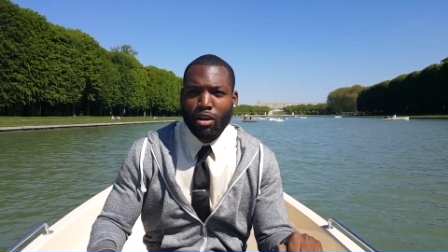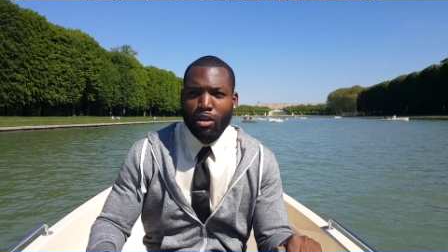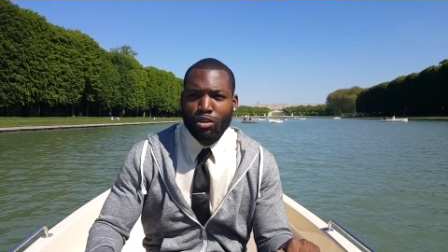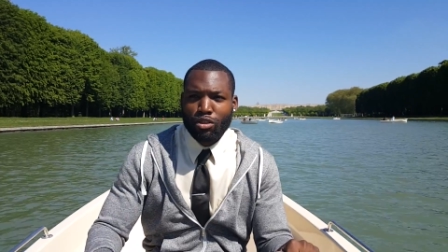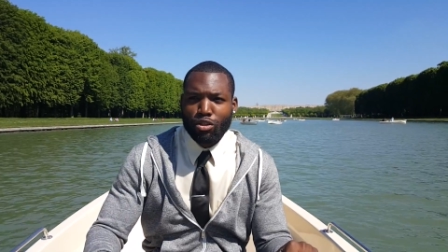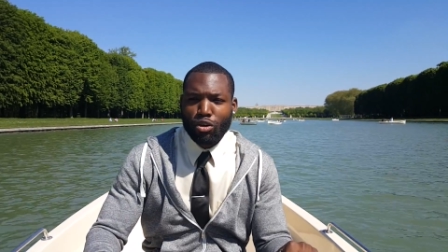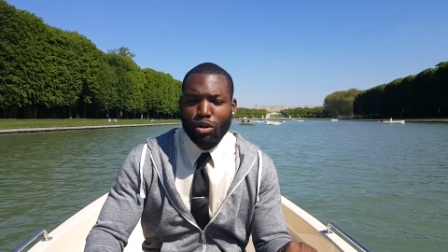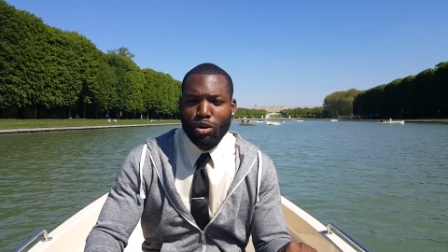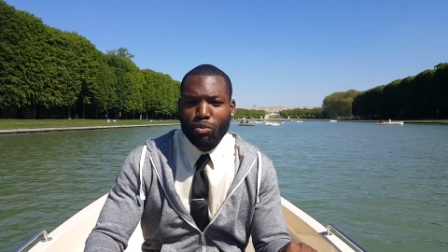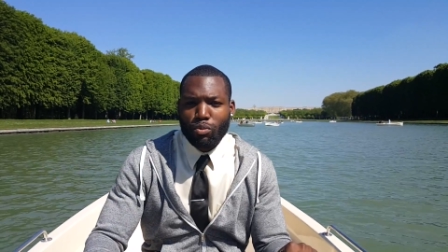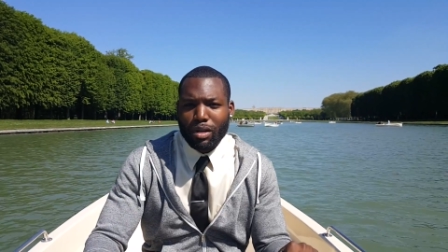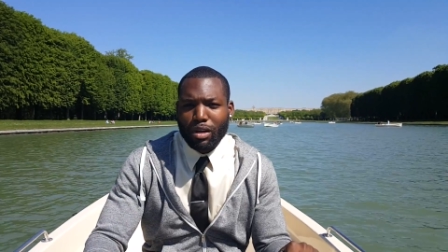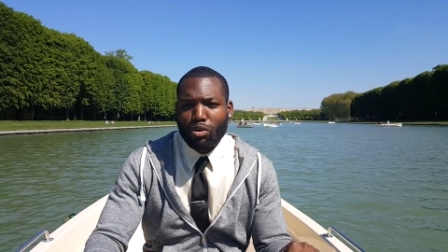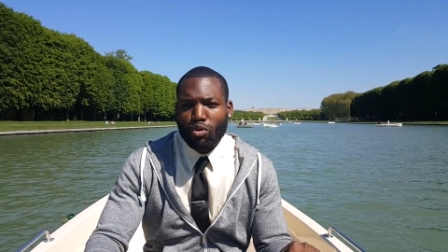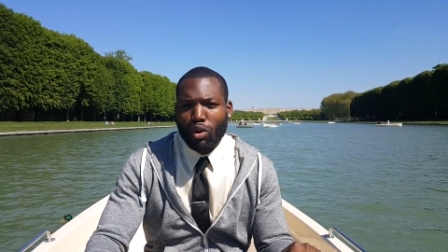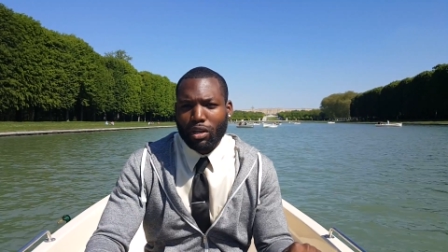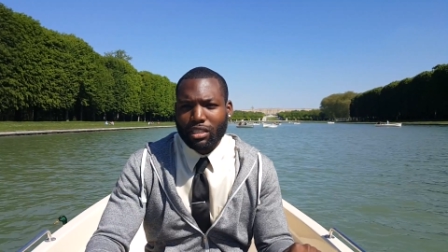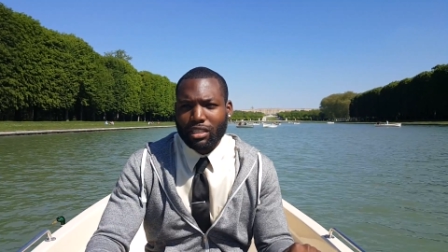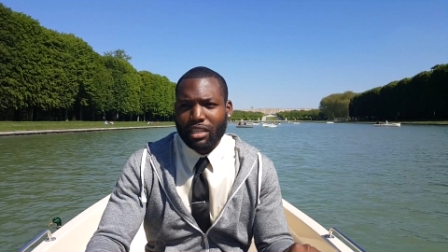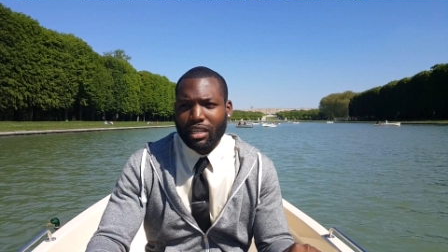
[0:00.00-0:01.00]
So the real
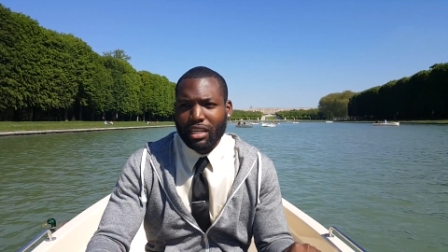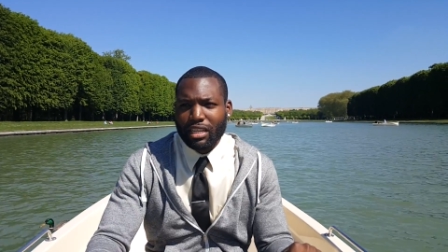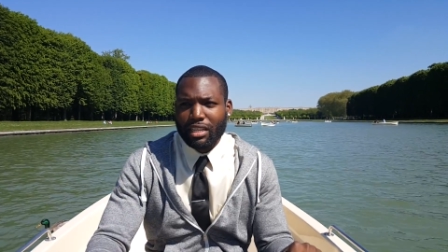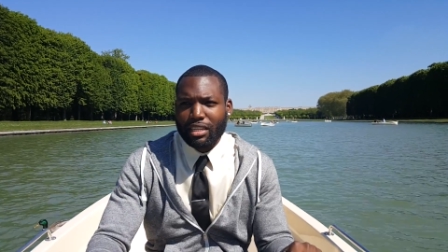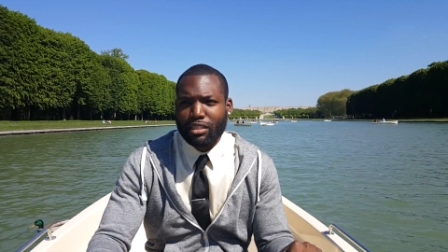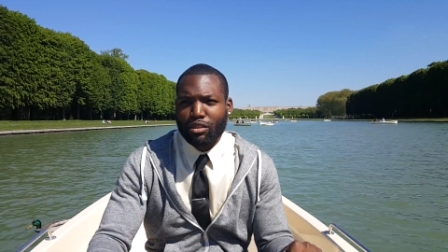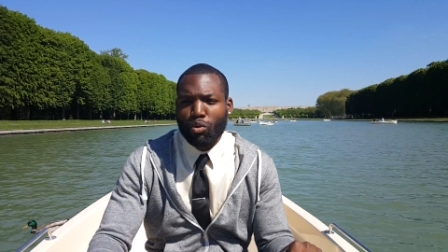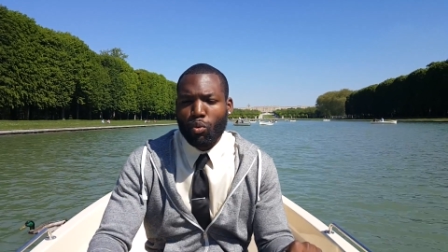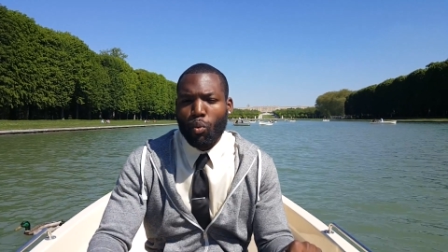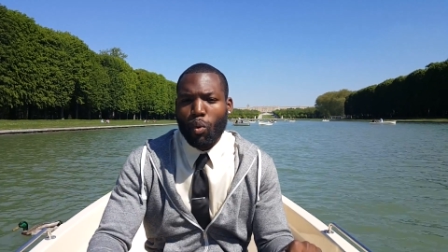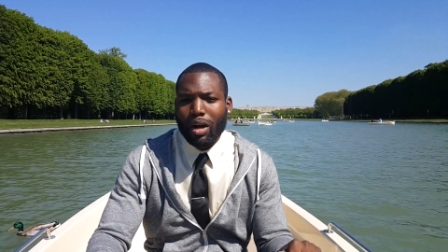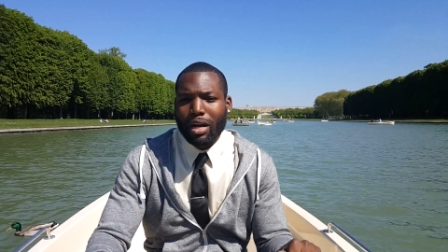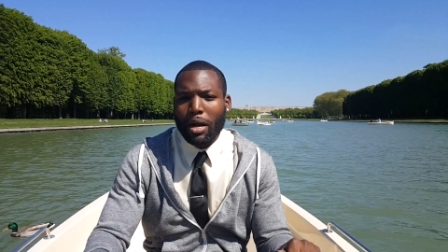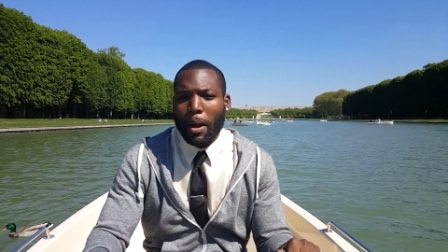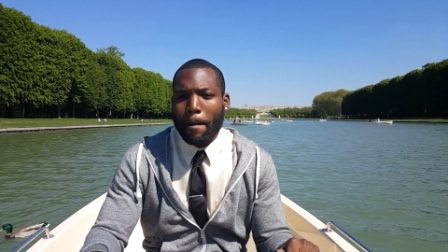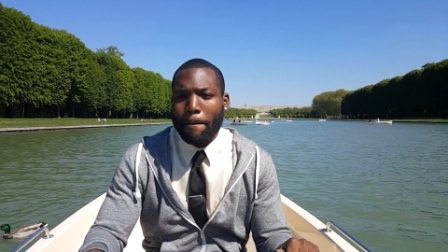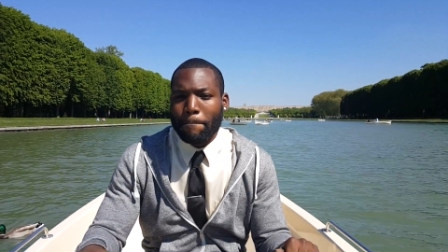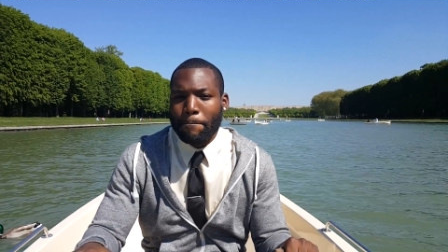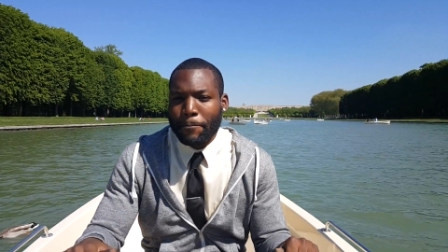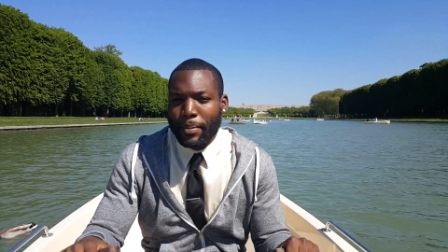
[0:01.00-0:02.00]
question is, what
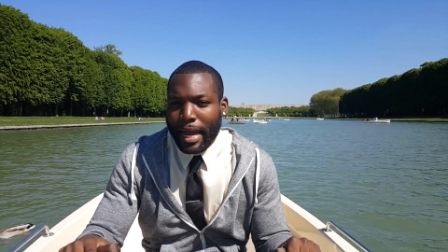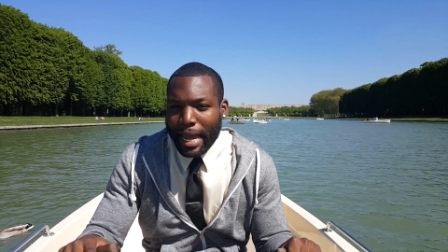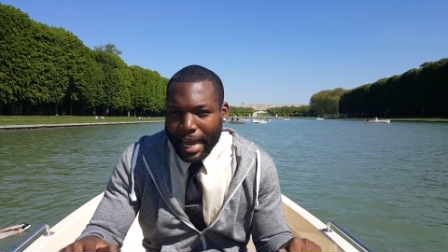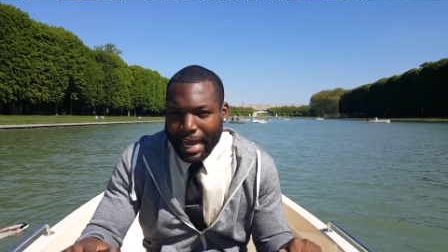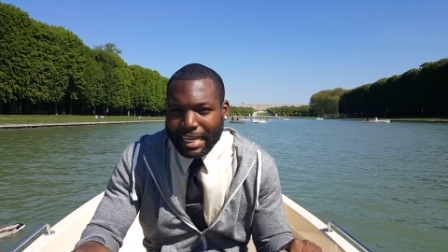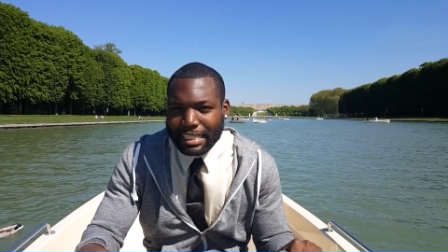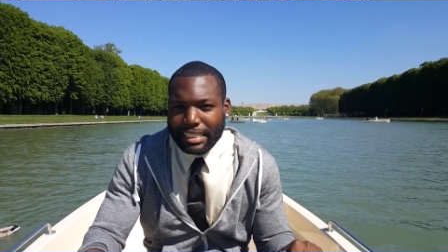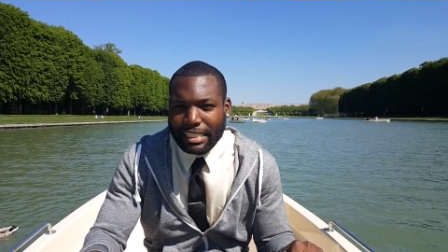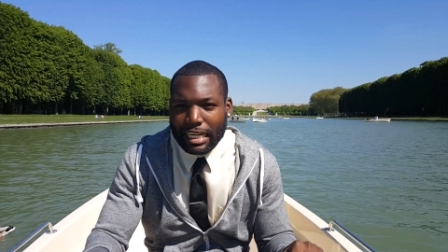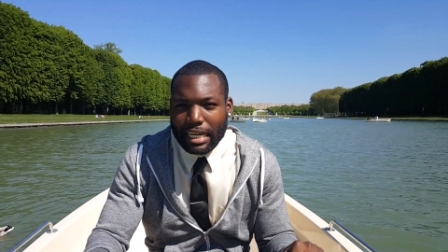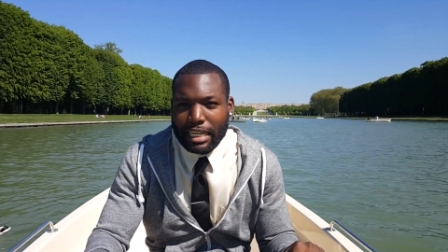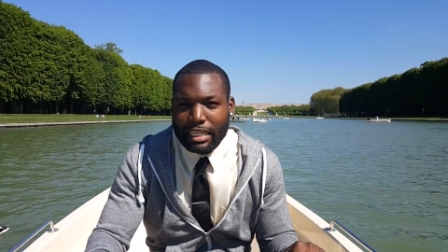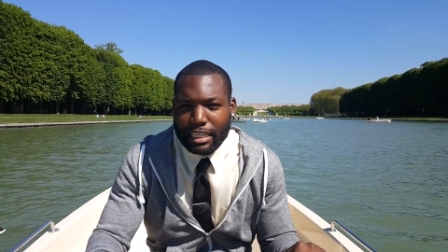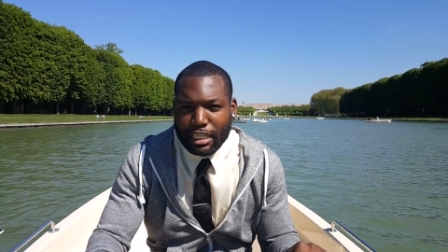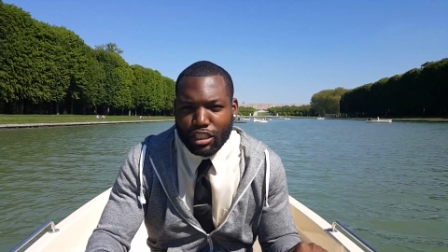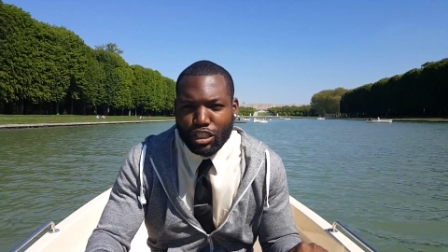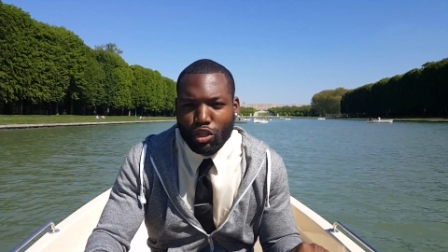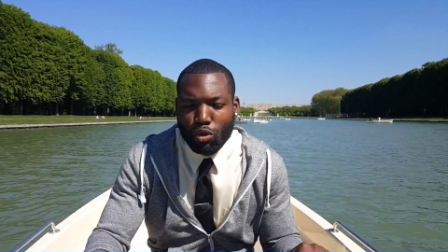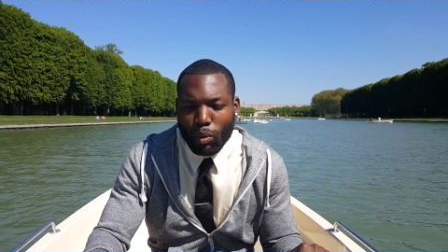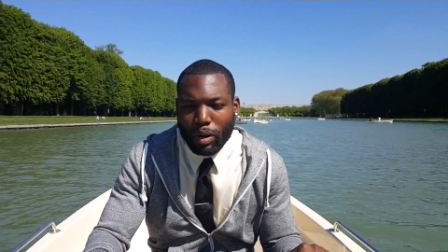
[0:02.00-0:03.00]
capacity
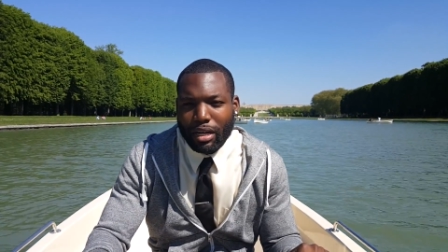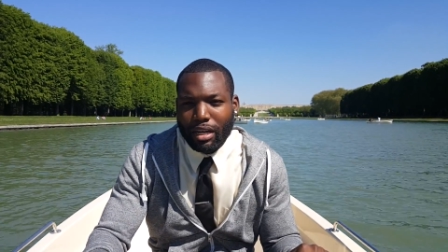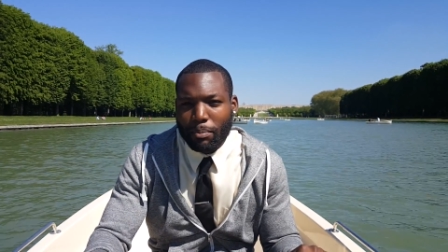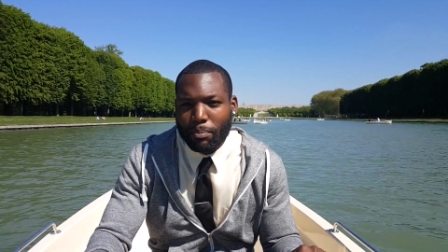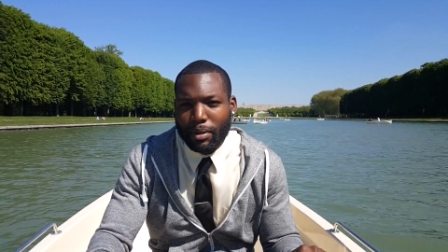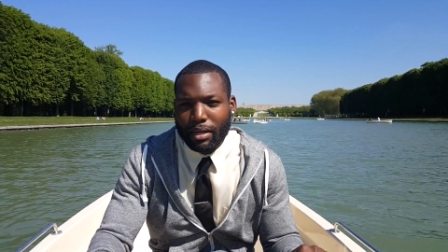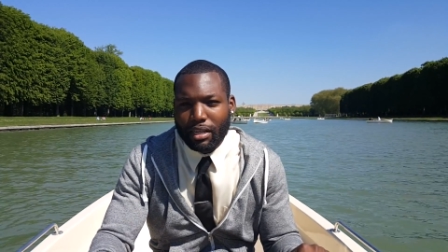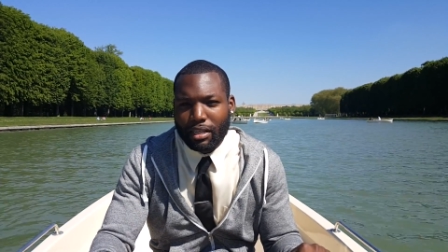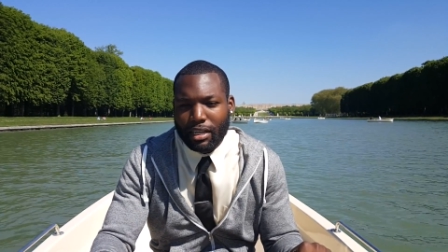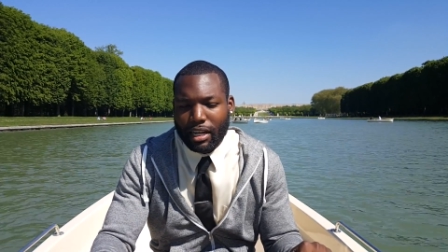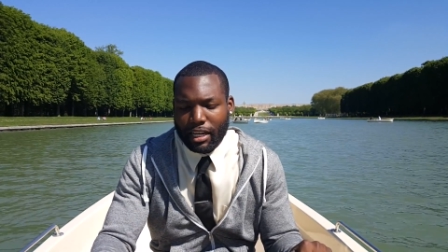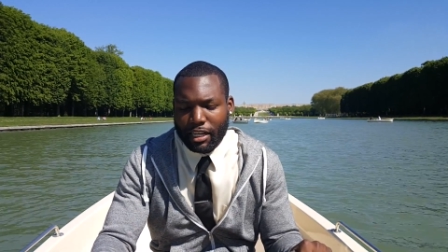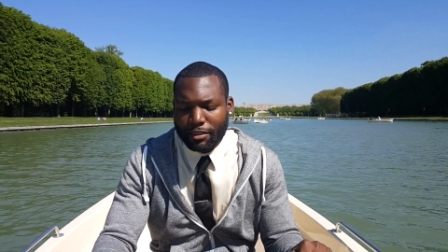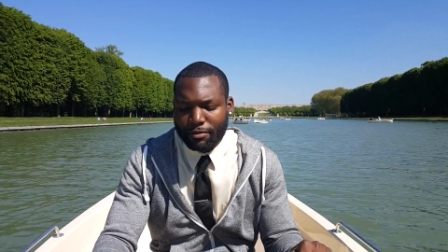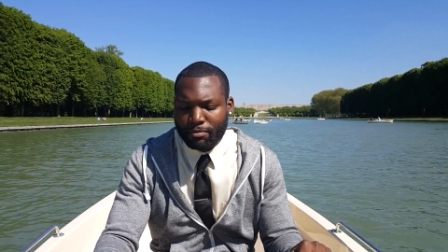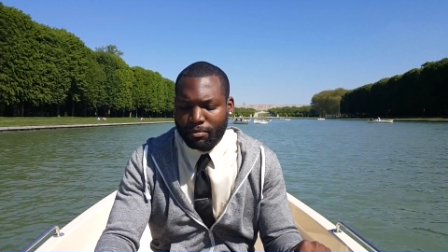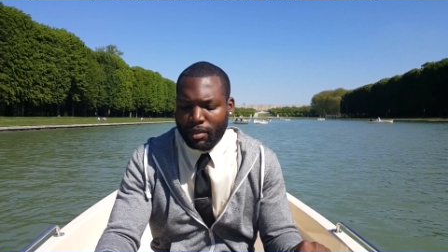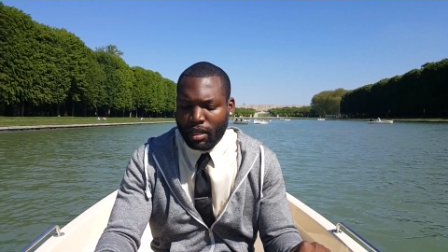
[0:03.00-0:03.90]
did you wake up in a day?